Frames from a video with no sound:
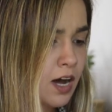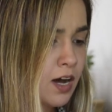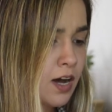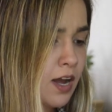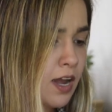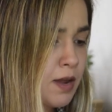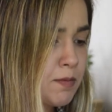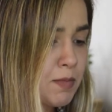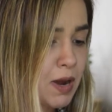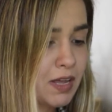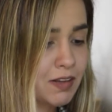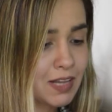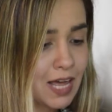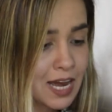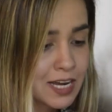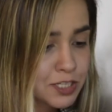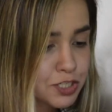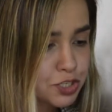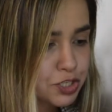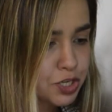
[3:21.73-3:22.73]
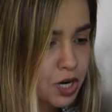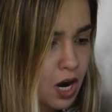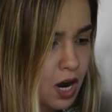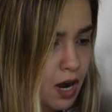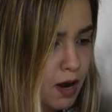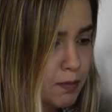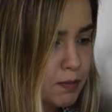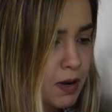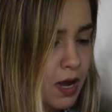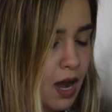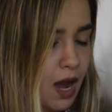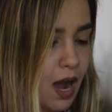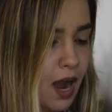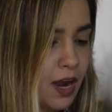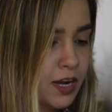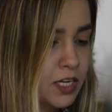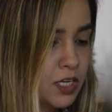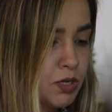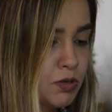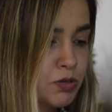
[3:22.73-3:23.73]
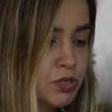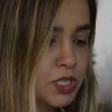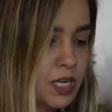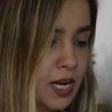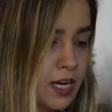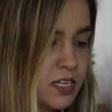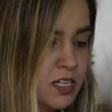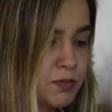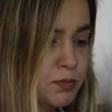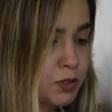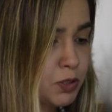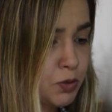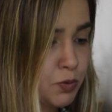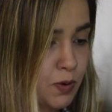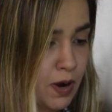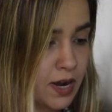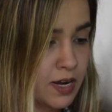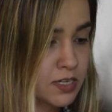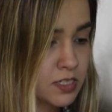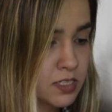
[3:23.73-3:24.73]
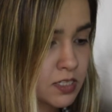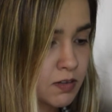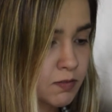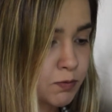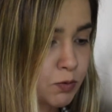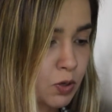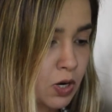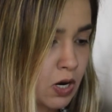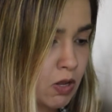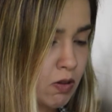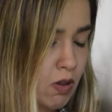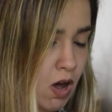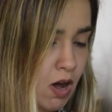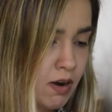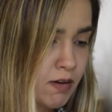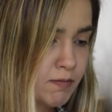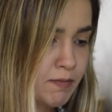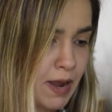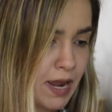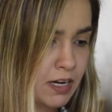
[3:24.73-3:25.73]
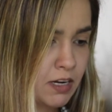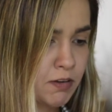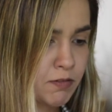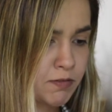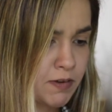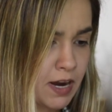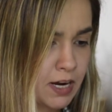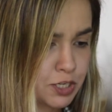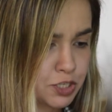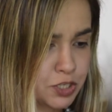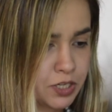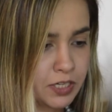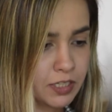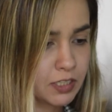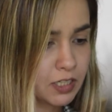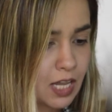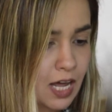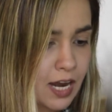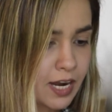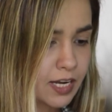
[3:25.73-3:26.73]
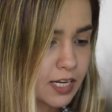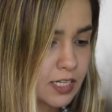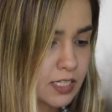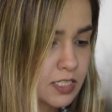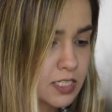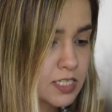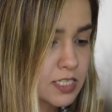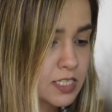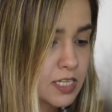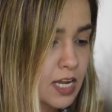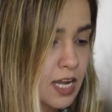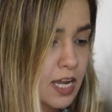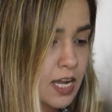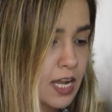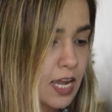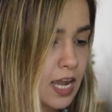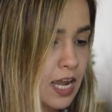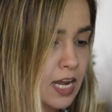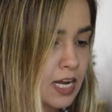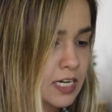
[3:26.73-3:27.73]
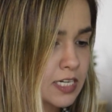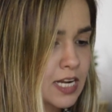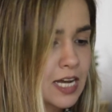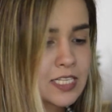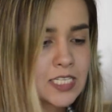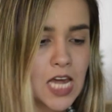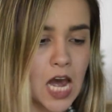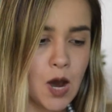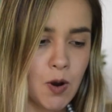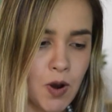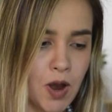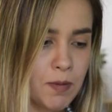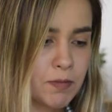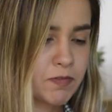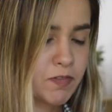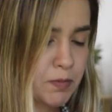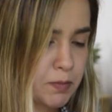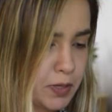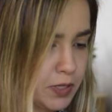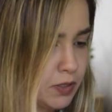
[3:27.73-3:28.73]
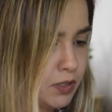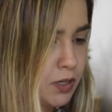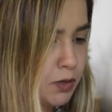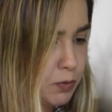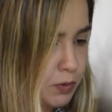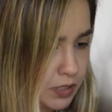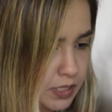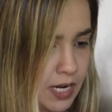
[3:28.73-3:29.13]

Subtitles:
in my last job, I used AWS for a lot of manufacturing clients, and that's how I'm familiar with